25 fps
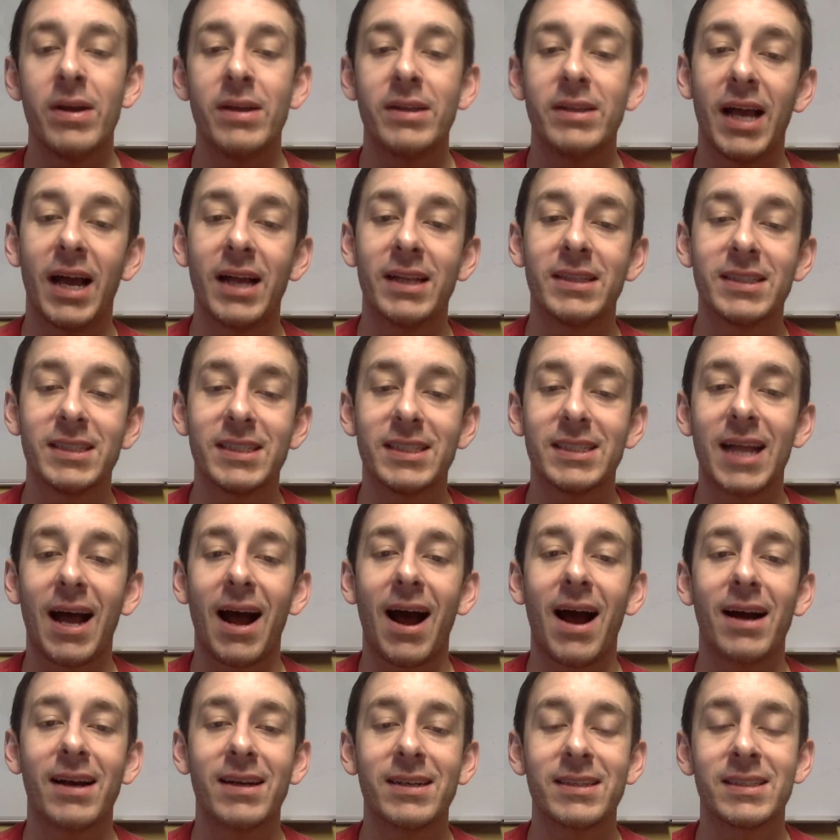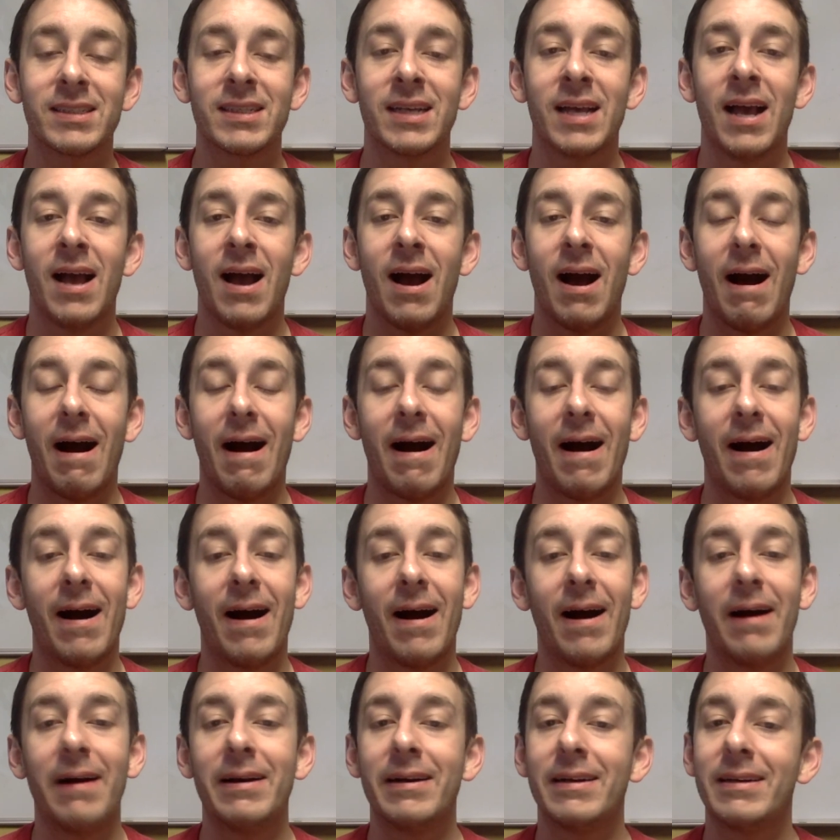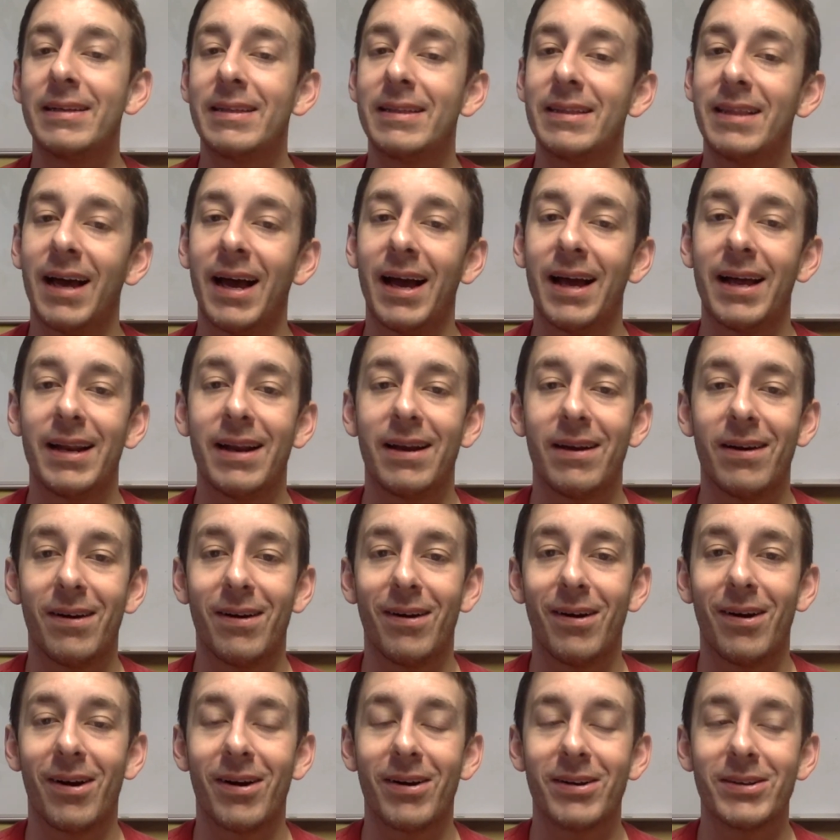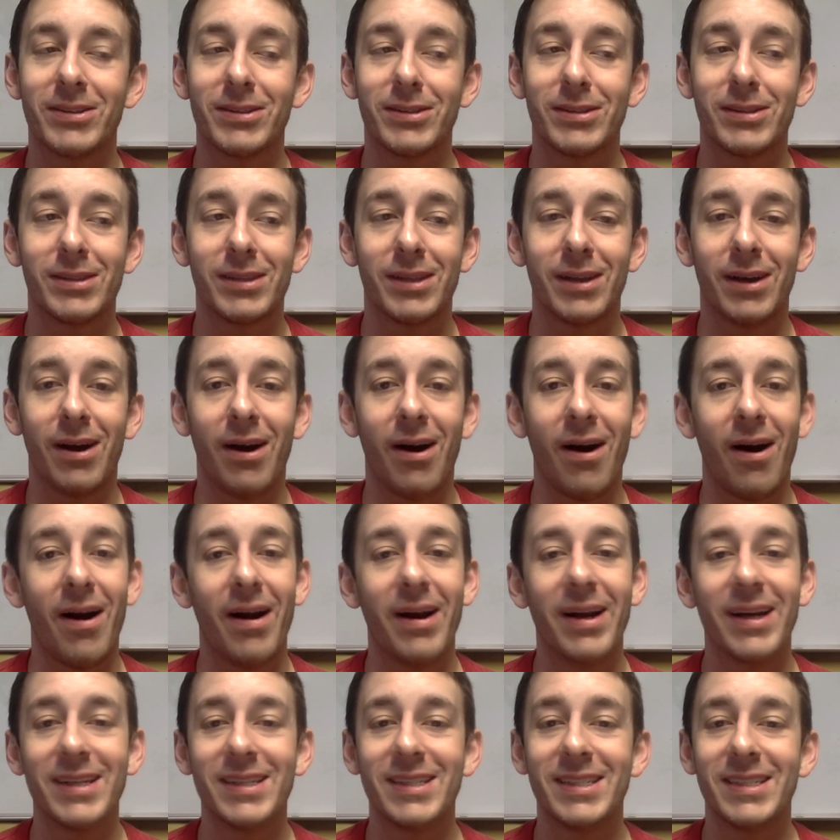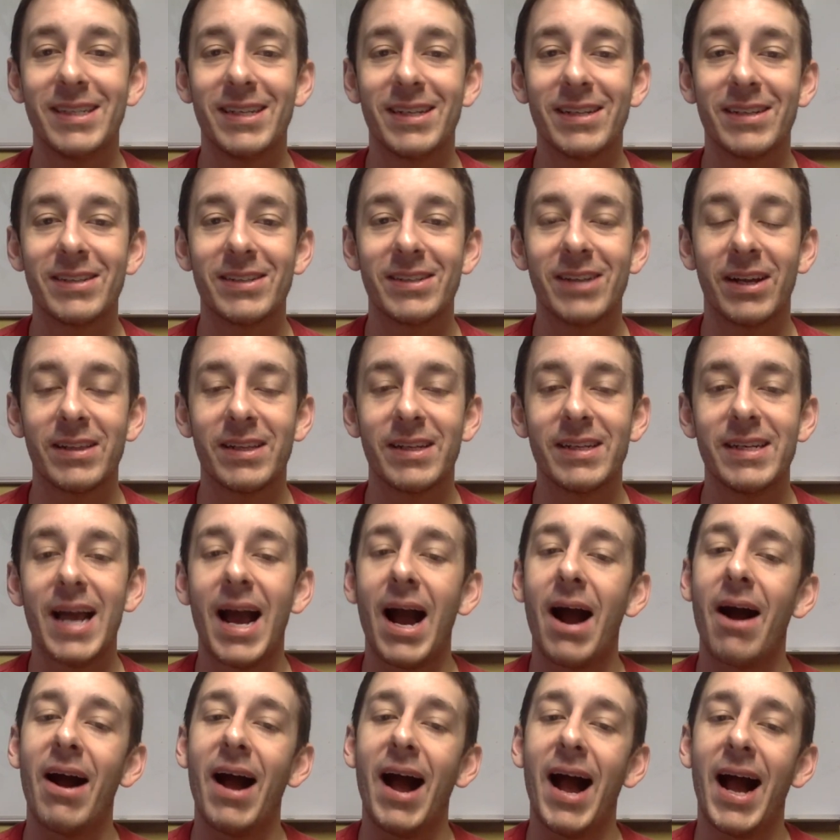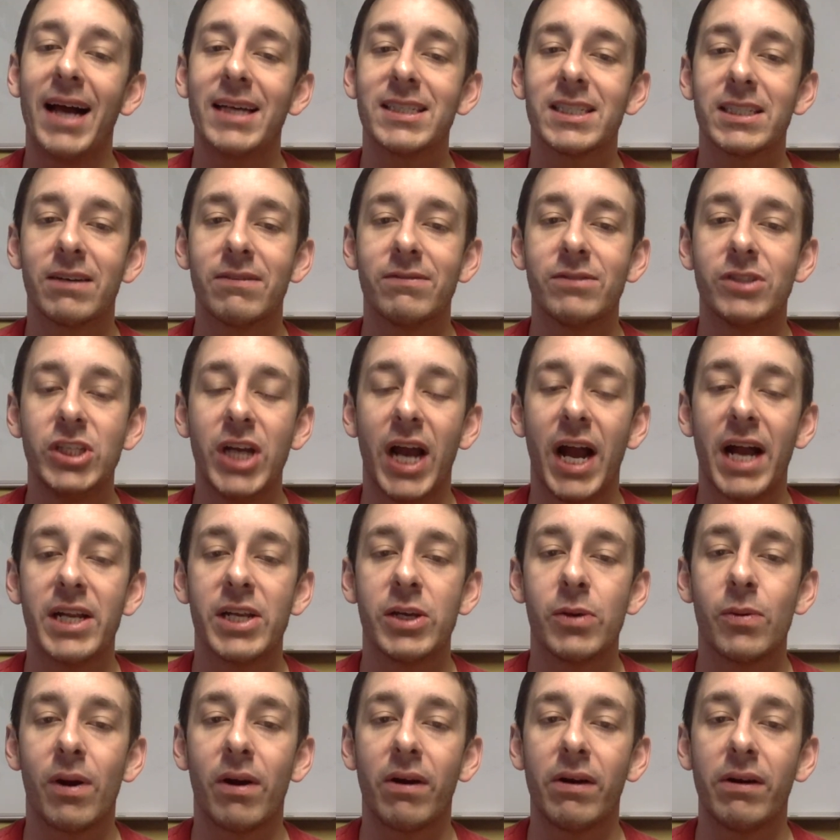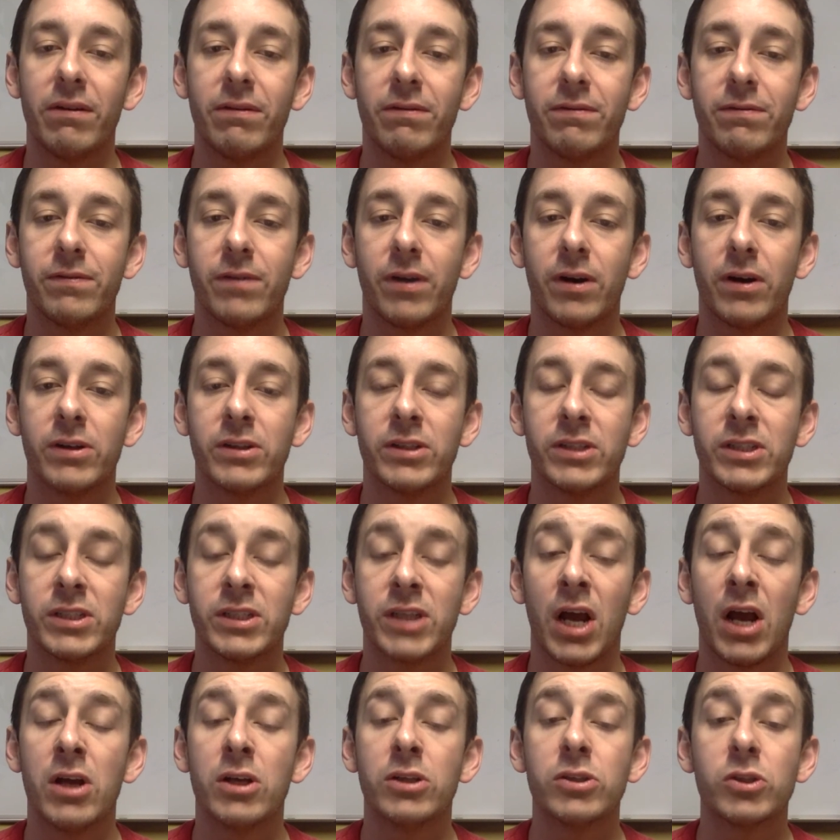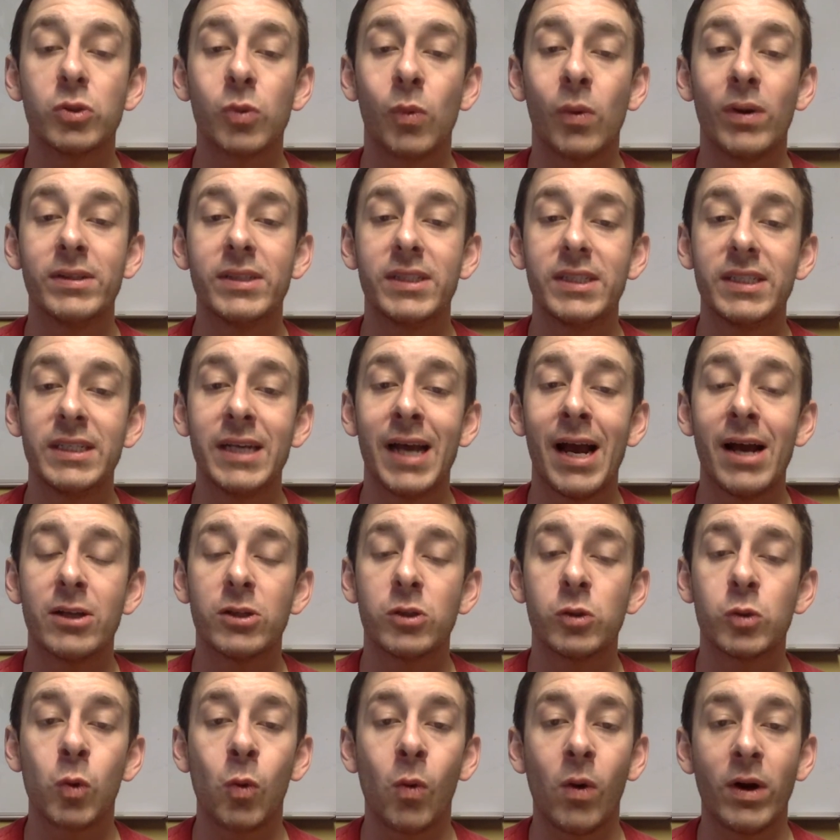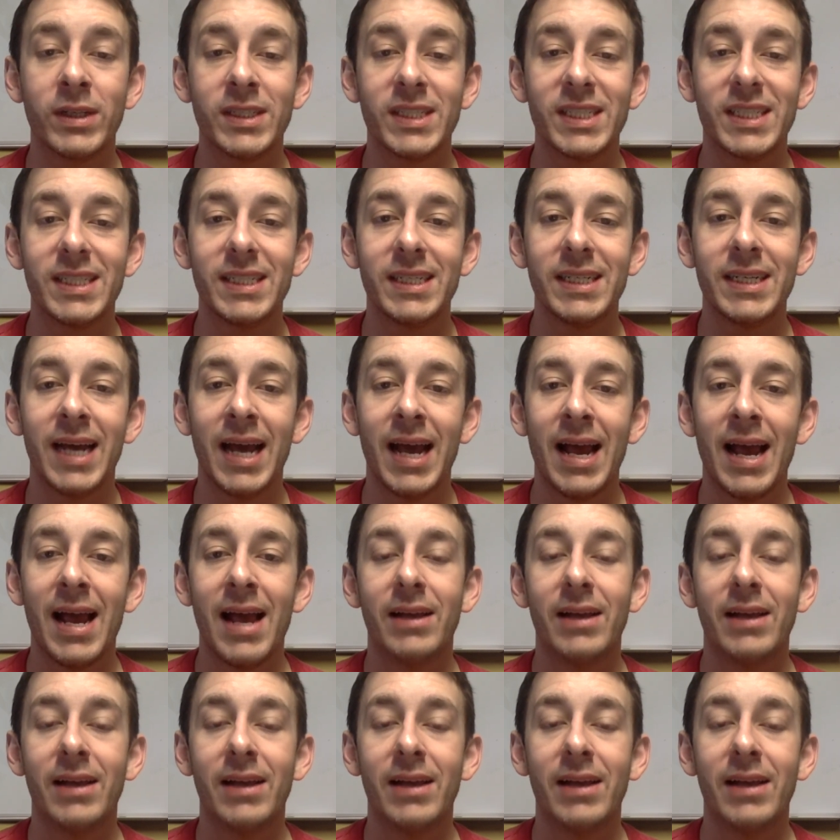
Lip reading: 10 stocks that are the highest yielders on the Dow as of January 1st, 2020.